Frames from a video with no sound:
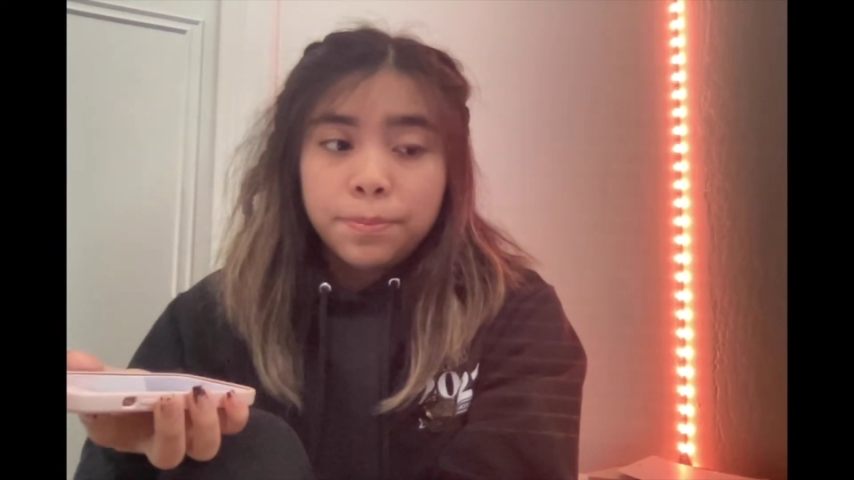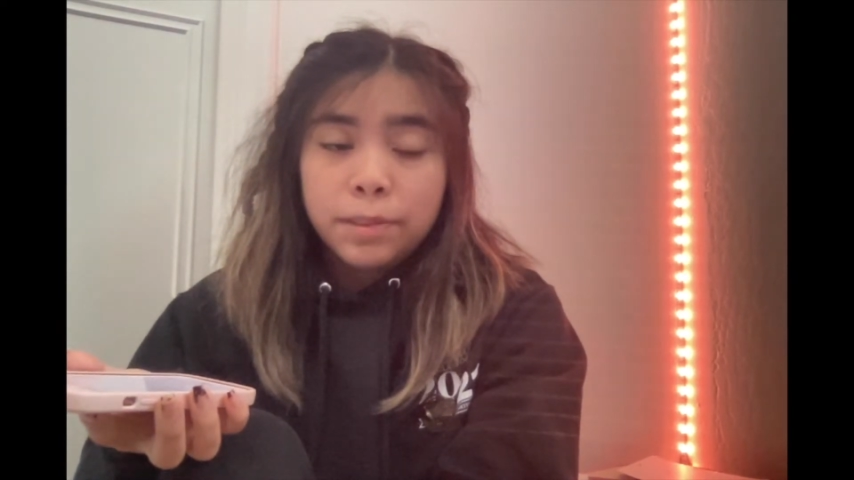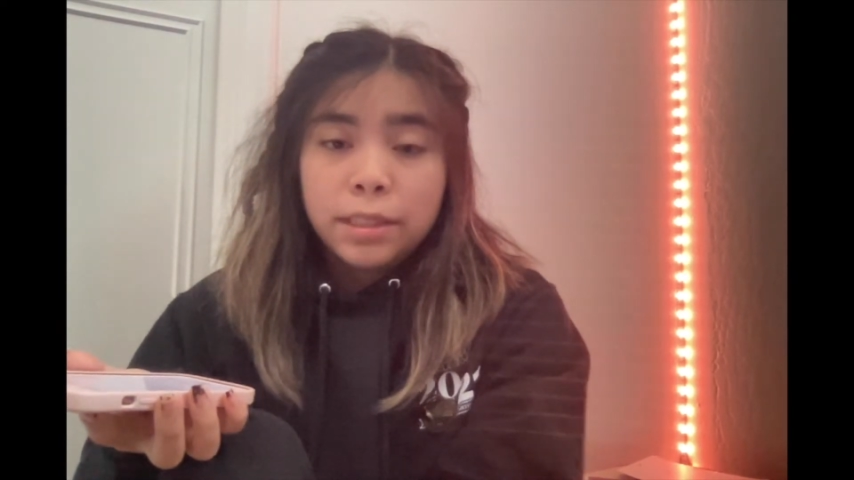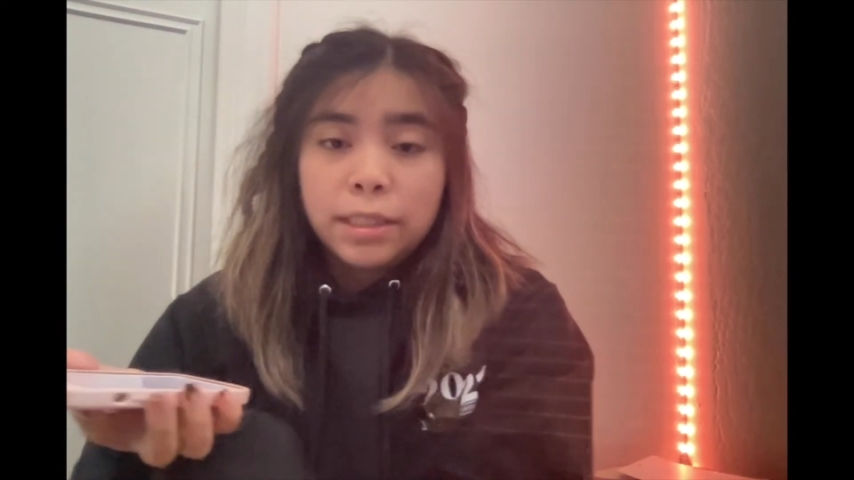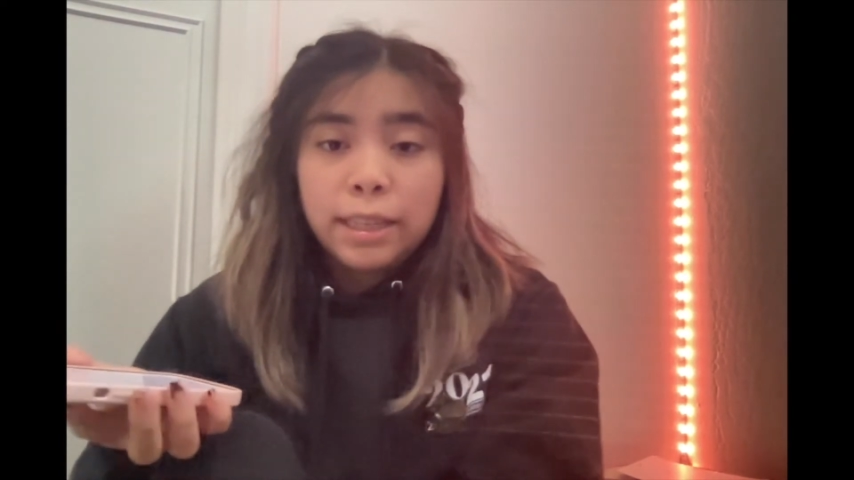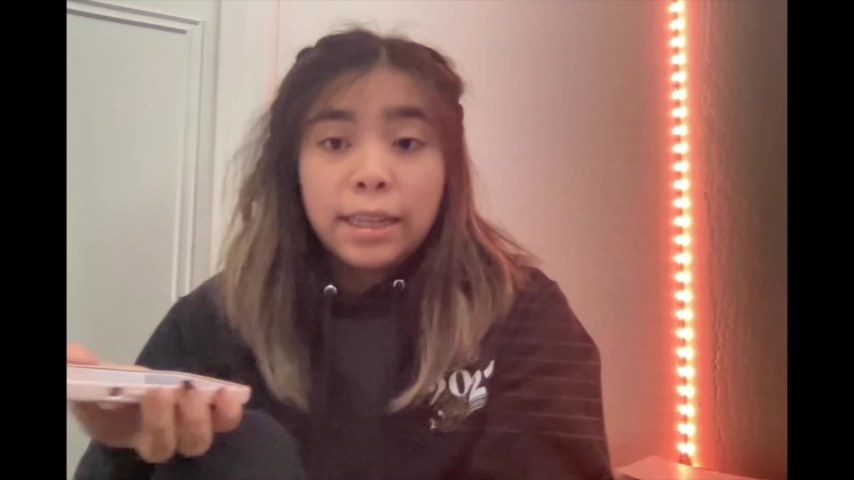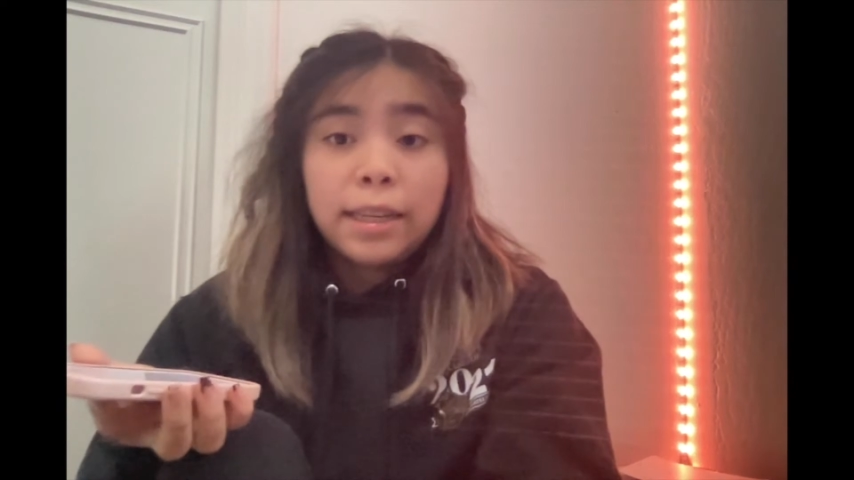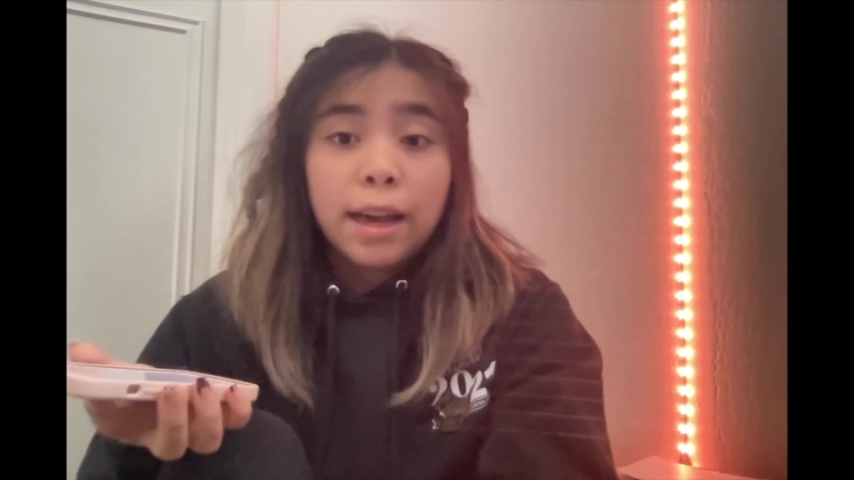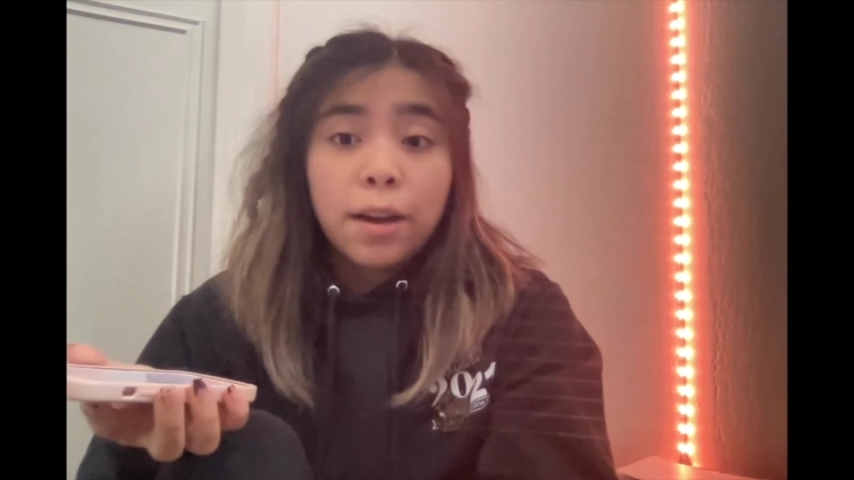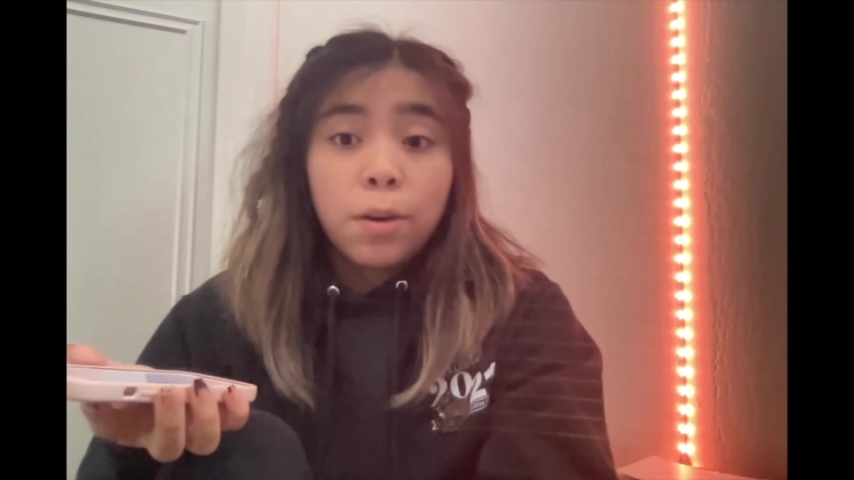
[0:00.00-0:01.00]

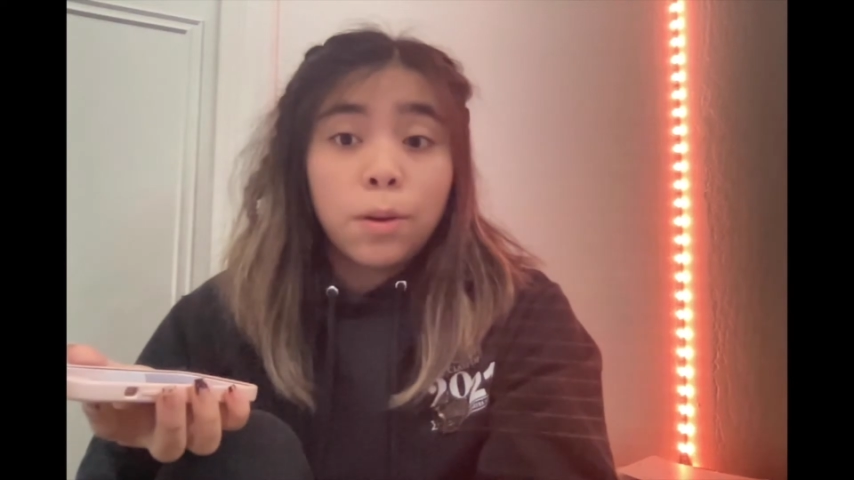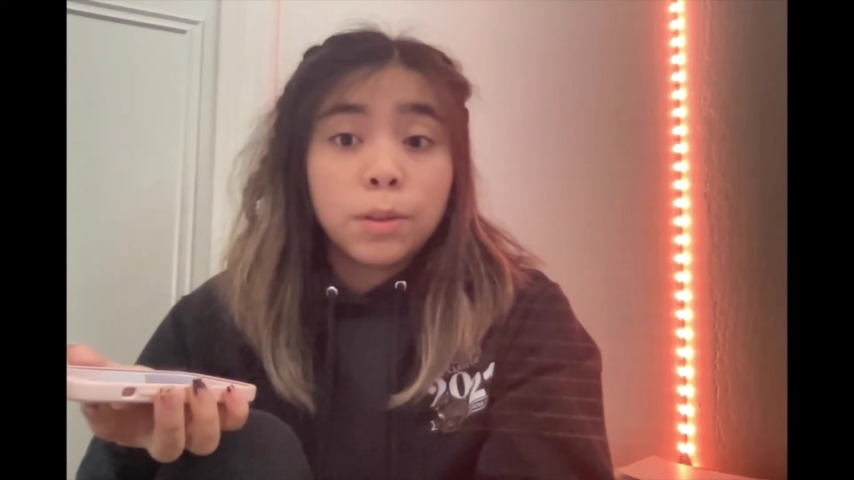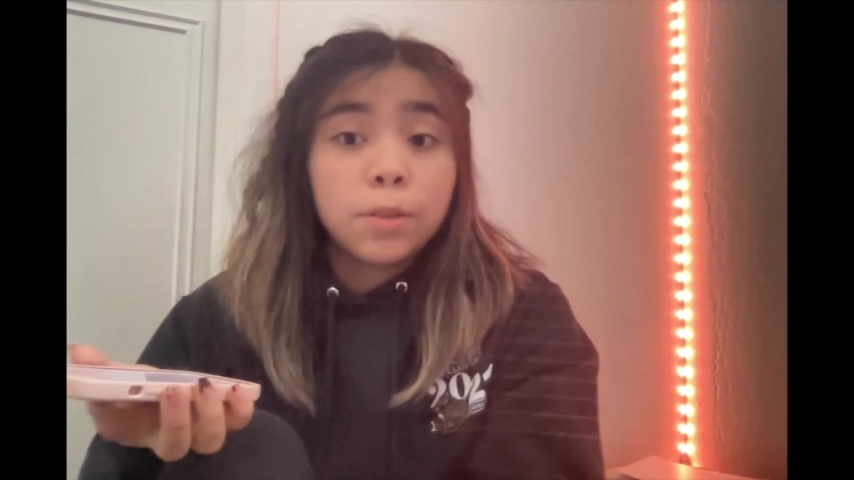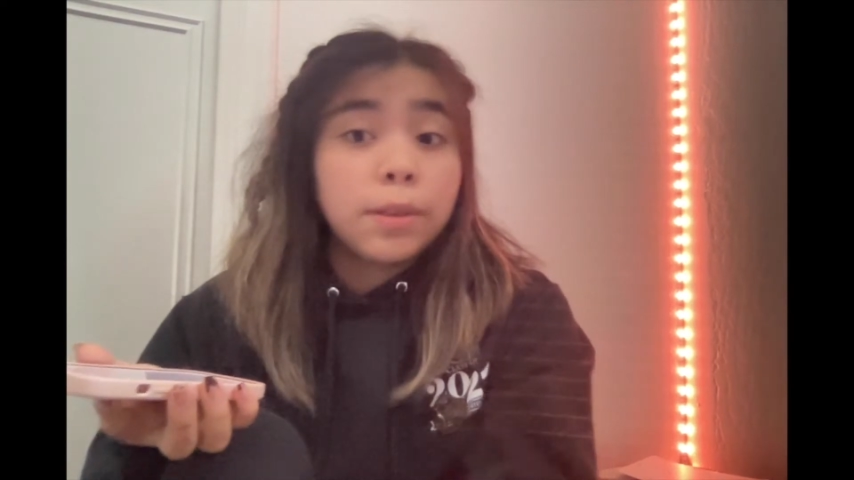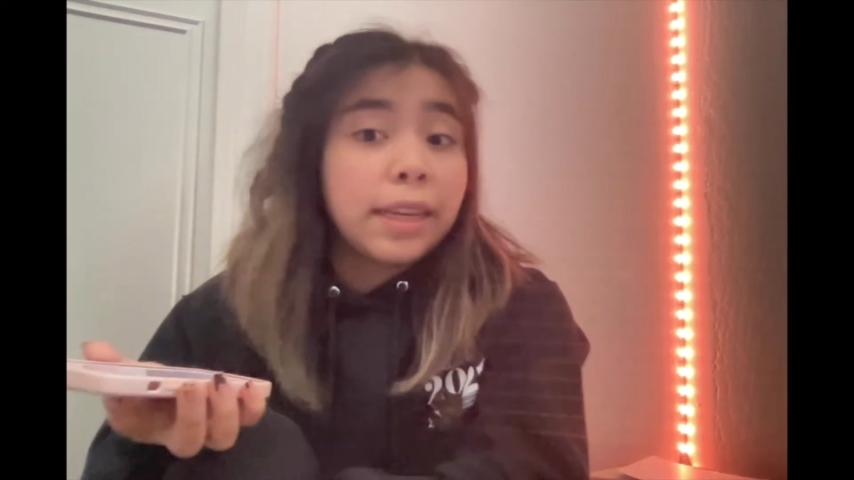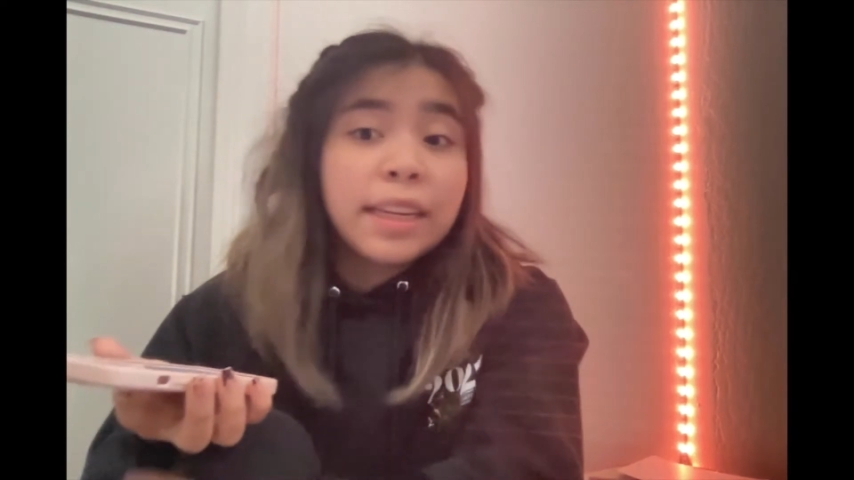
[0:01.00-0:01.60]
seeing how also they